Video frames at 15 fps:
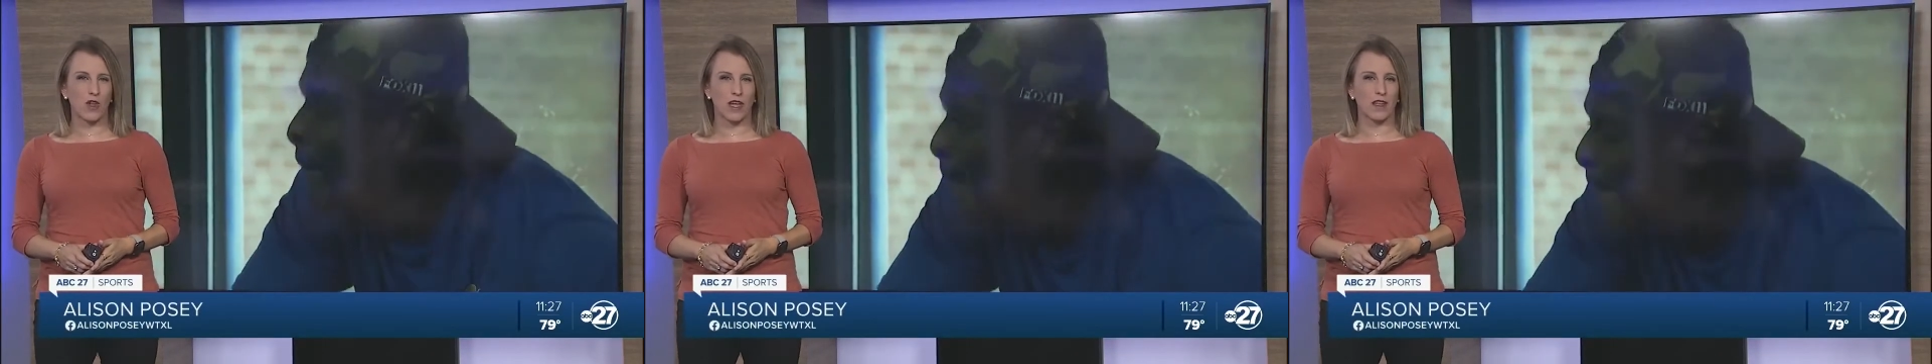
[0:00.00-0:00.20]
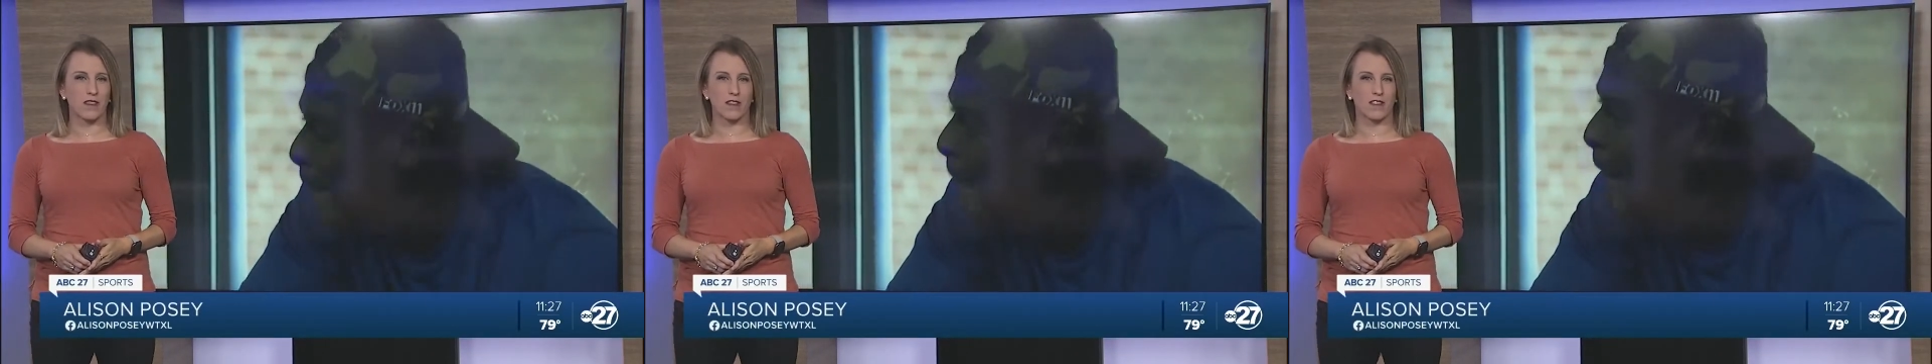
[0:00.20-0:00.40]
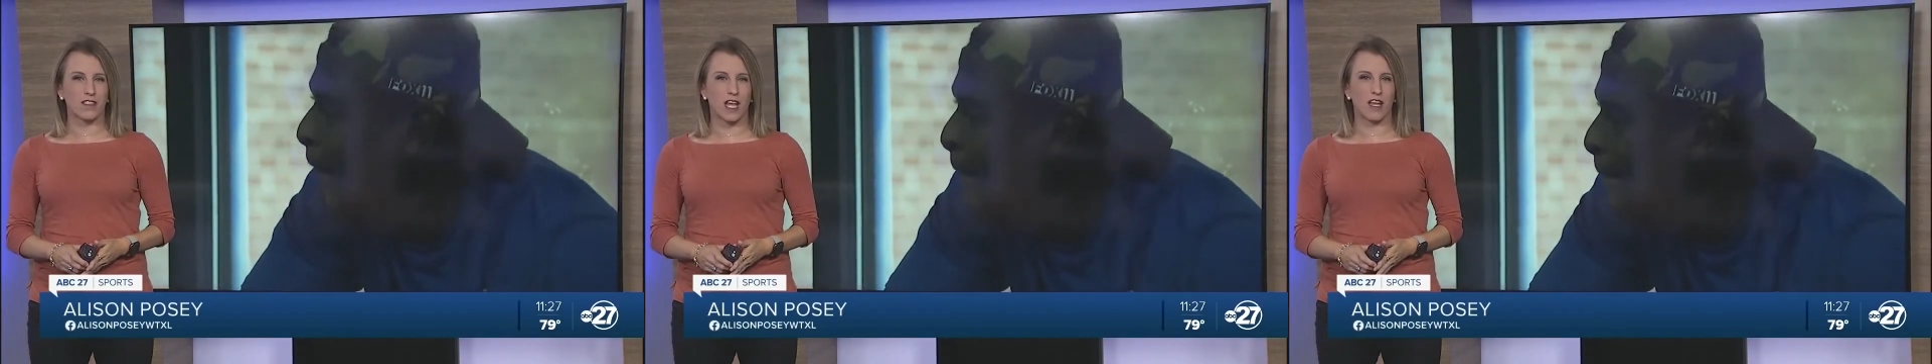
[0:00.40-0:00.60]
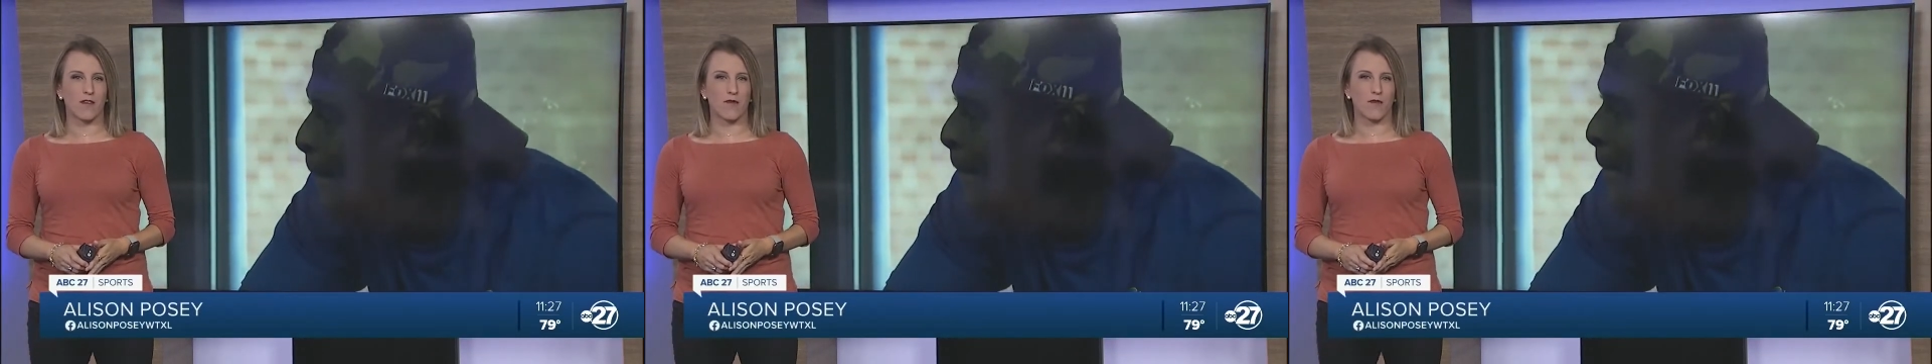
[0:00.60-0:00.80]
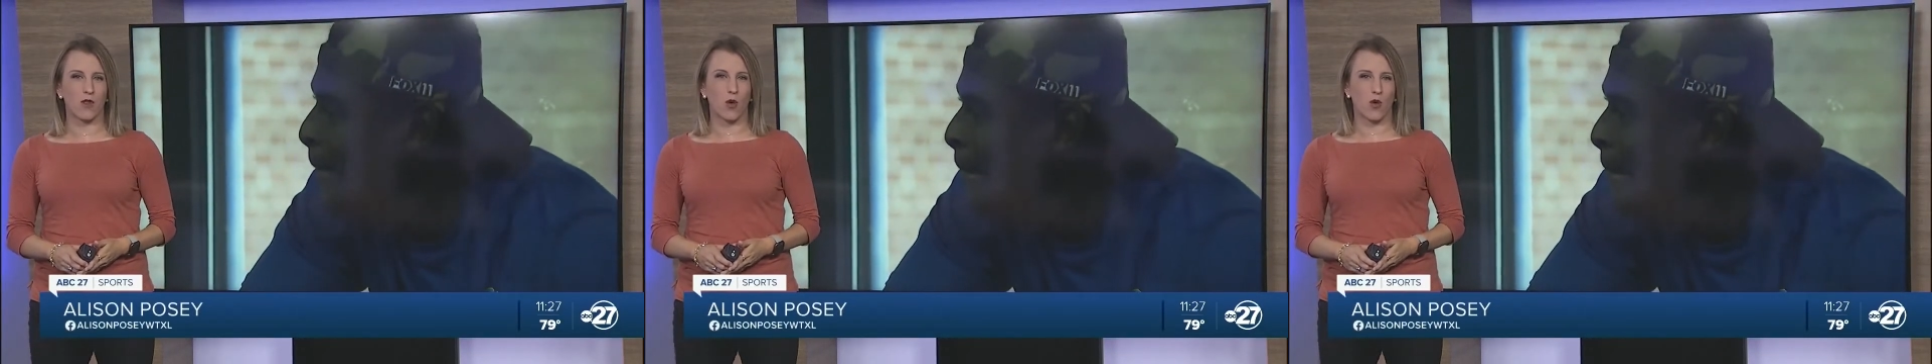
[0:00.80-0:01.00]
in the state
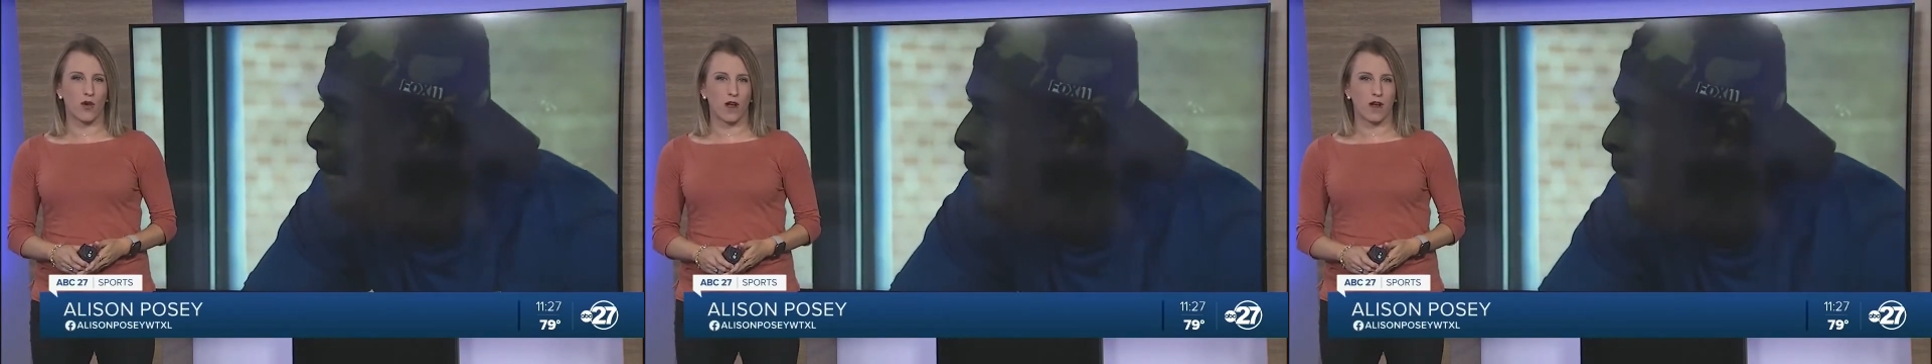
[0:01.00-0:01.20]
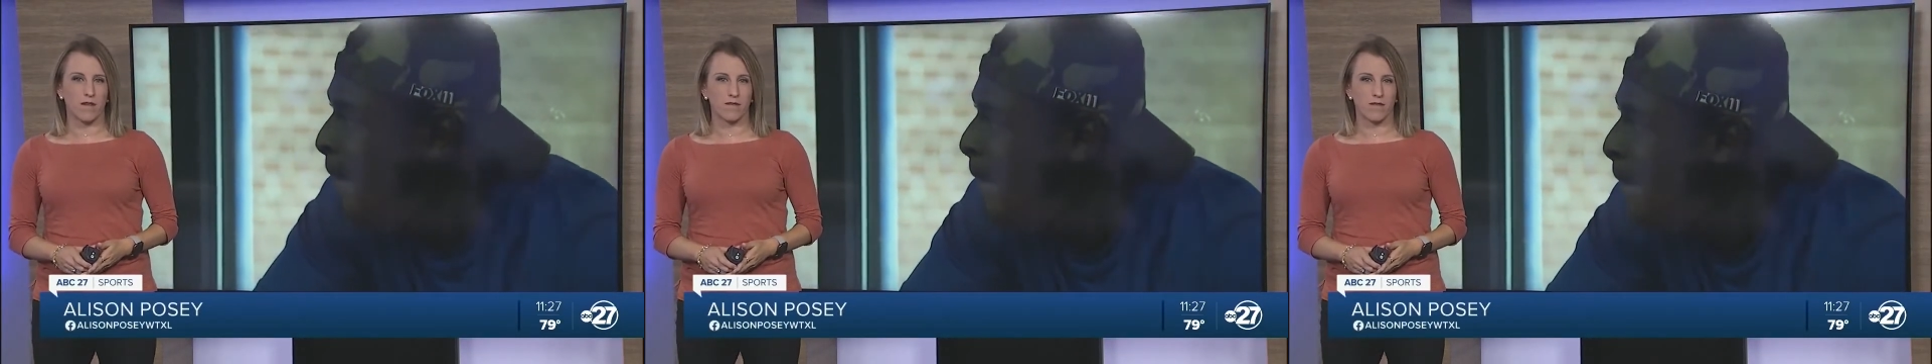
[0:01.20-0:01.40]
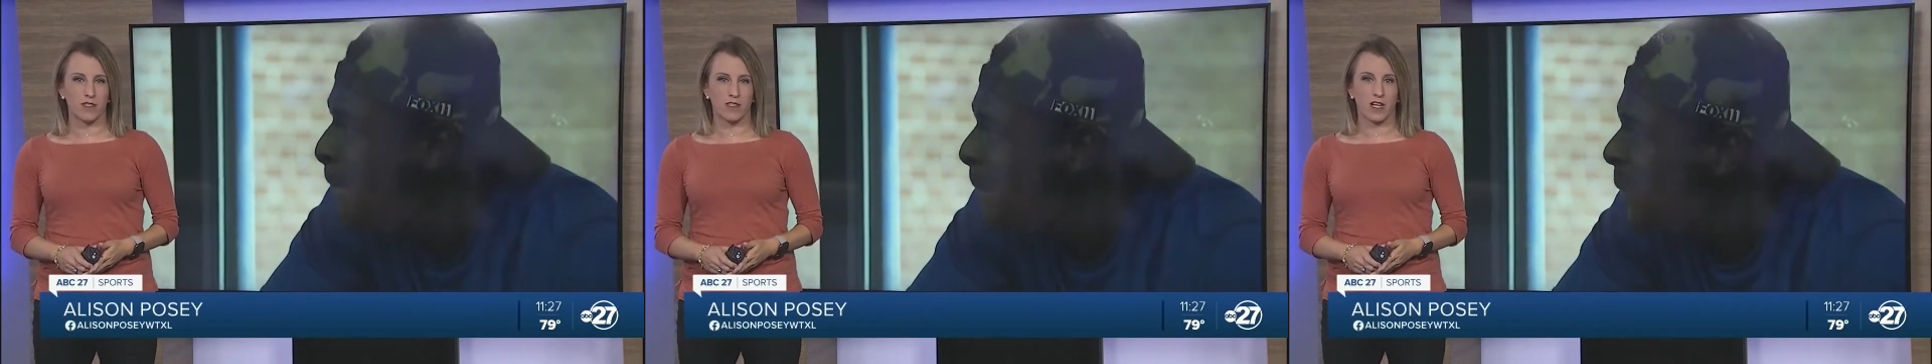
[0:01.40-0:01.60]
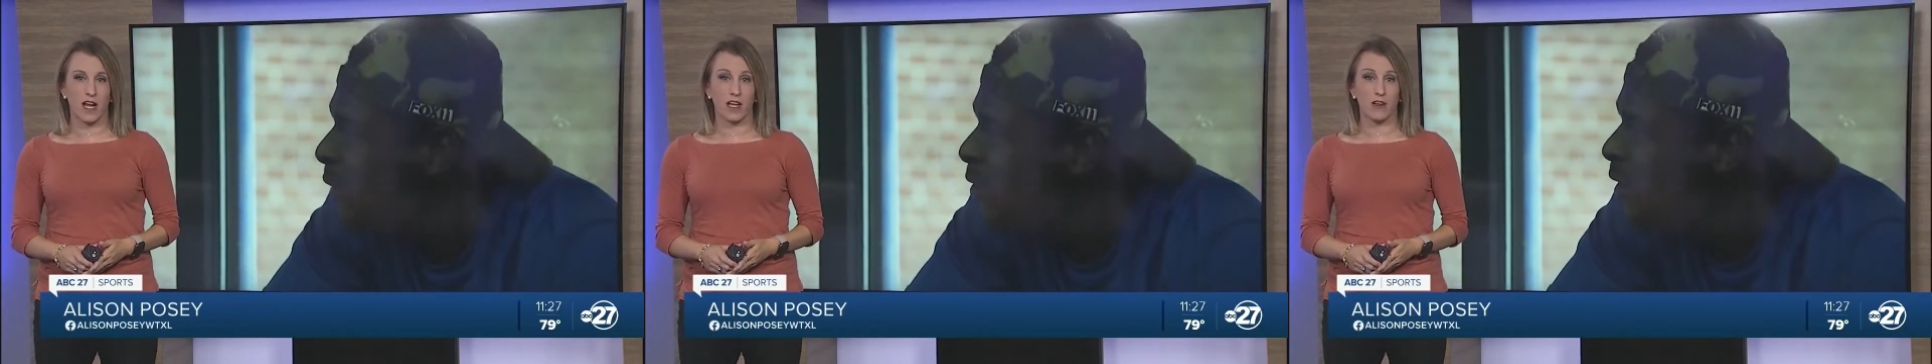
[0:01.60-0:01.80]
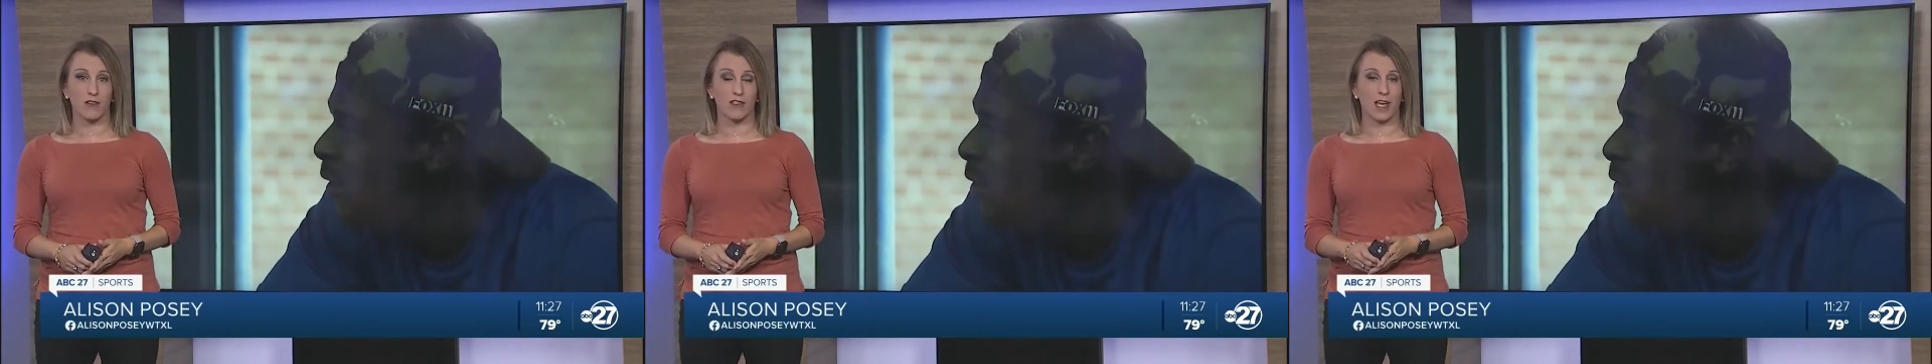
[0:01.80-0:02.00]
of Florida. The
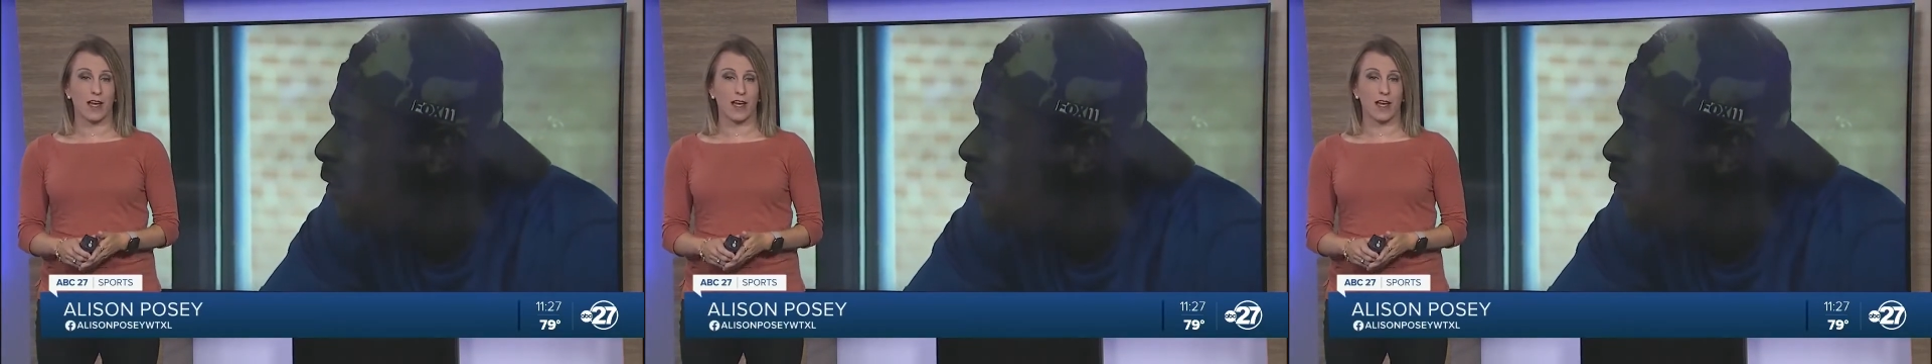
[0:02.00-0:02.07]
Tigers